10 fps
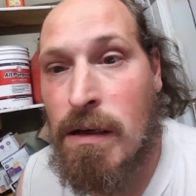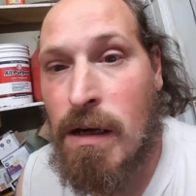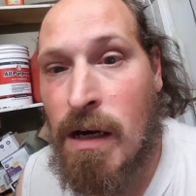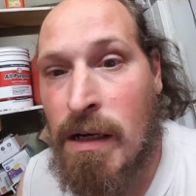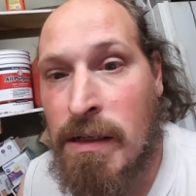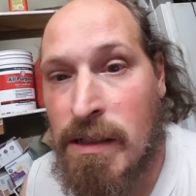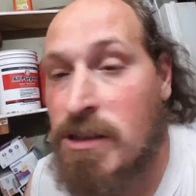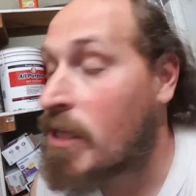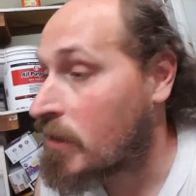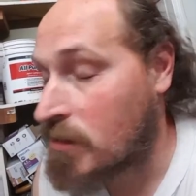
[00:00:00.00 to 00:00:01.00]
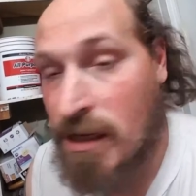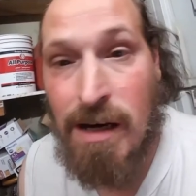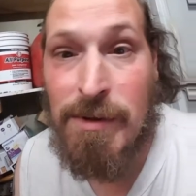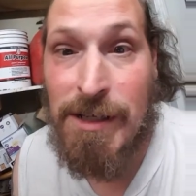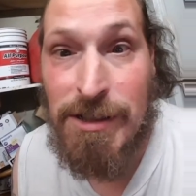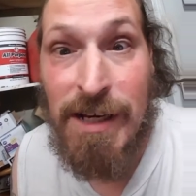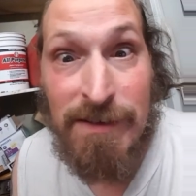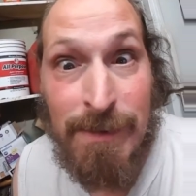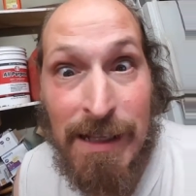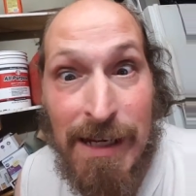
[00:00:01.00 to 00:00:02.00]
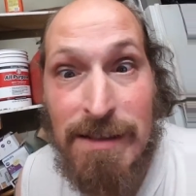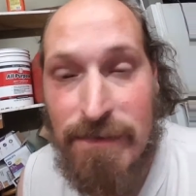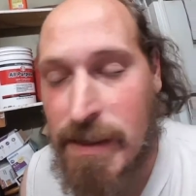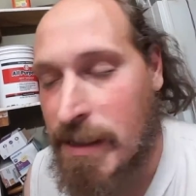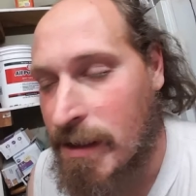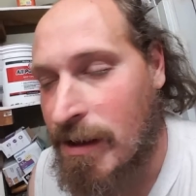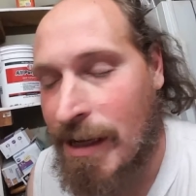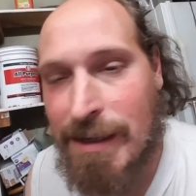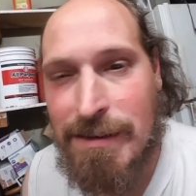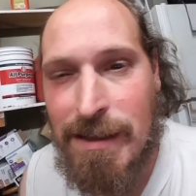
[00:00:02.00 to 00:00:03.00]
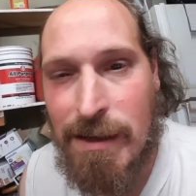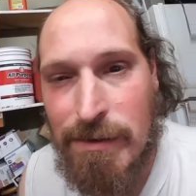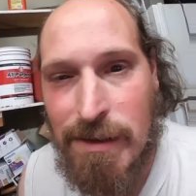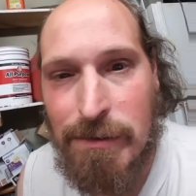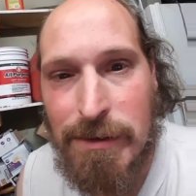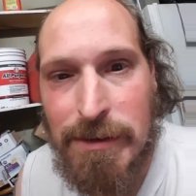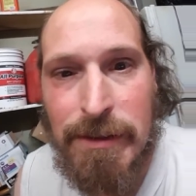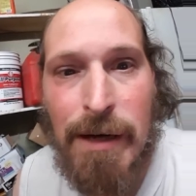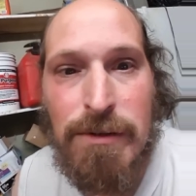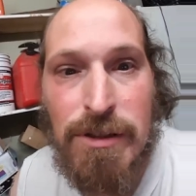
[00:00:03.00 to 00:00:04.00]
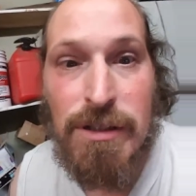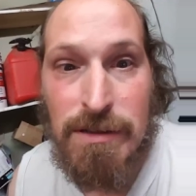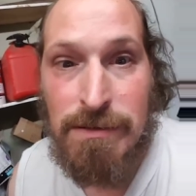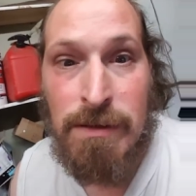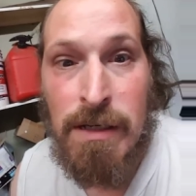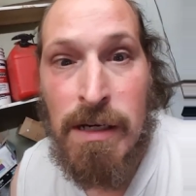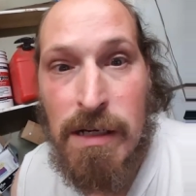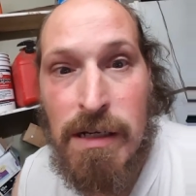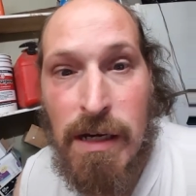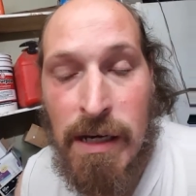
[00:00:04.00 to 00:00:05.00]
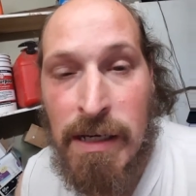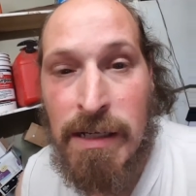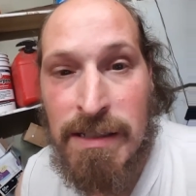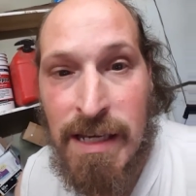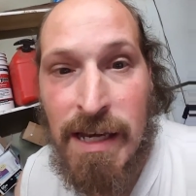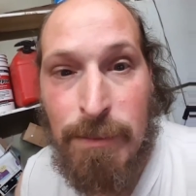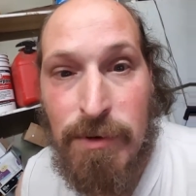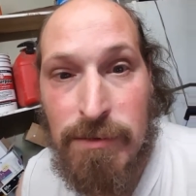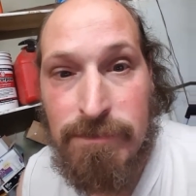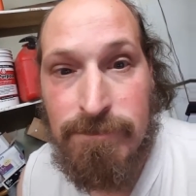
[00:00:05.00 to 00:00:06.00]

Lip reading: I did change the combination after my last video, like I said I was going to. That was just an example.